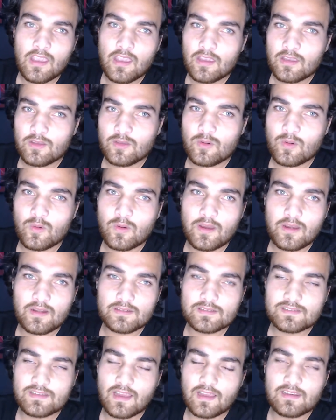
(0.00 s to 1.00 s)

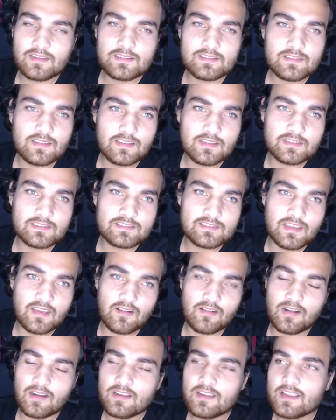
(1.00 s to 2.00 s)
hairstylists,
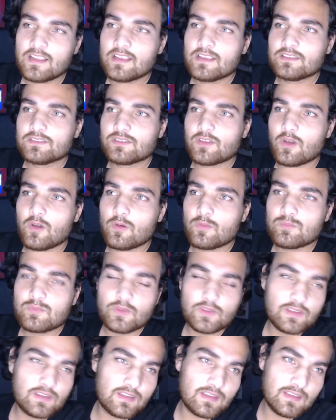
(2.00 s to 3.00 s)
etc. So
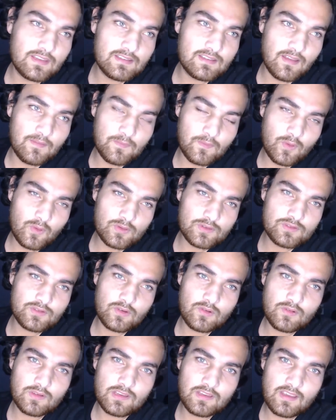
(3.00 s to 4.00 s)
he, of course,
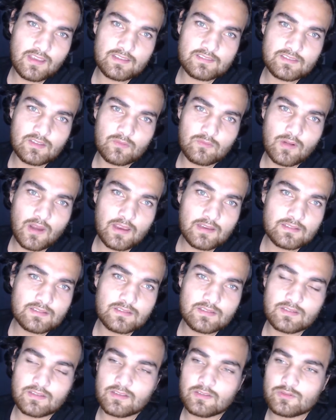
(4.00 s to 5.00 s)
he has the right
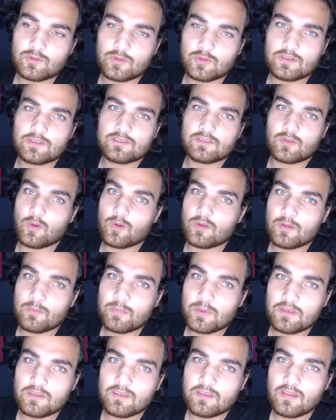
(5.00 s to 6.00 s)
to his own
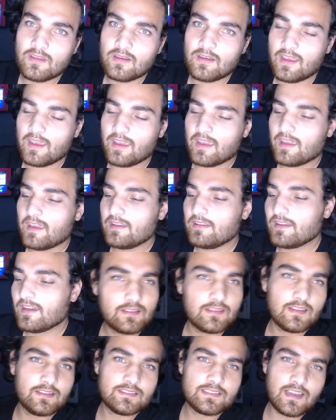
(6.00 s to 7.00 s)
opinion.
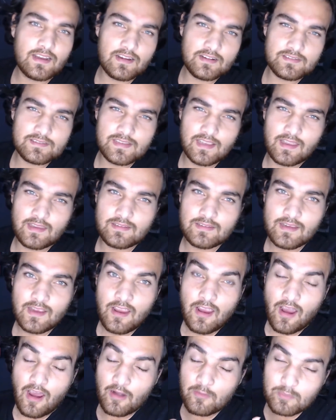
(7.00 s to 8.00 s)
And Tucker said,
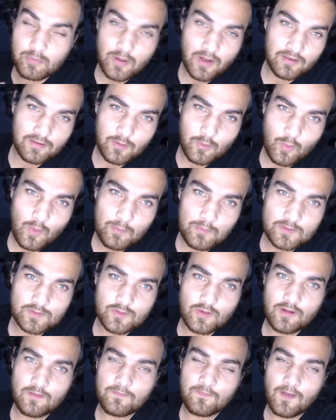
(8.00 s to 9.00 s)
our pregnant woman is
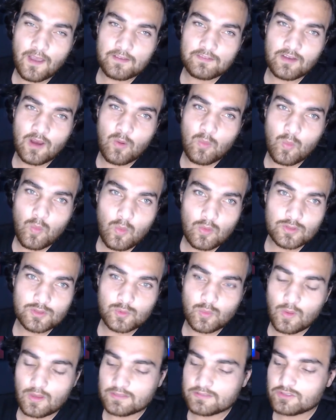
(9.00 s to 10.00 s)
going to fight our wars
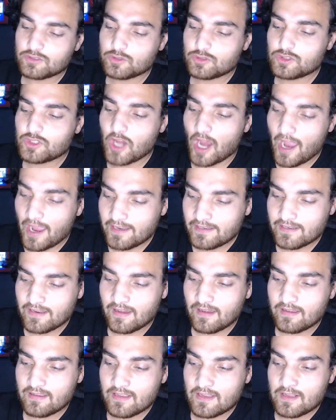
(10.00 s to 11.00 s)
while
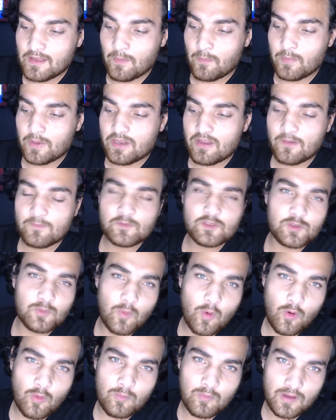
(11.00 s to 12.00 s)
China becomes
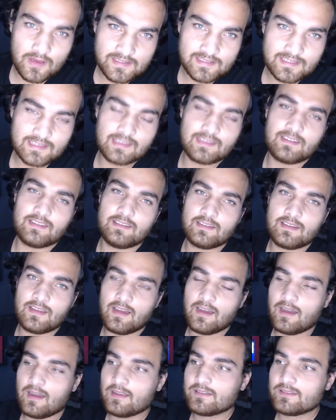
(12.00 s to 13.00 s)
more masculine.
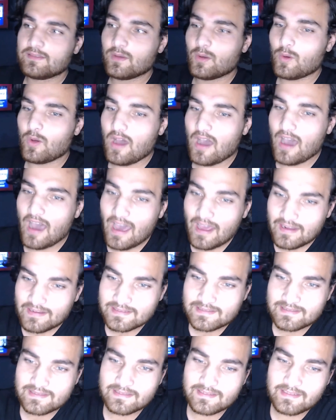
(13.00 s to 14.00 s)
So
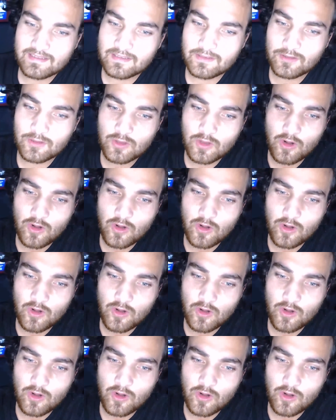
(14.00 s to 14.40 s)
honestly,